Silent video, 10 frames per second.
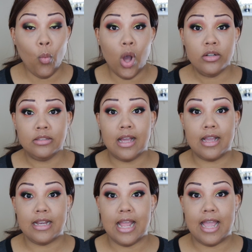
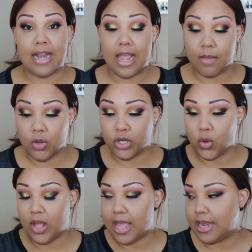waterline, and I am going to
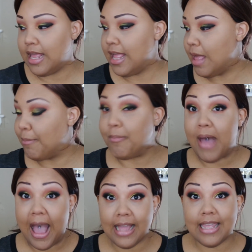go ahead
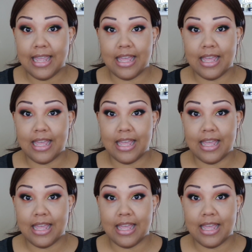back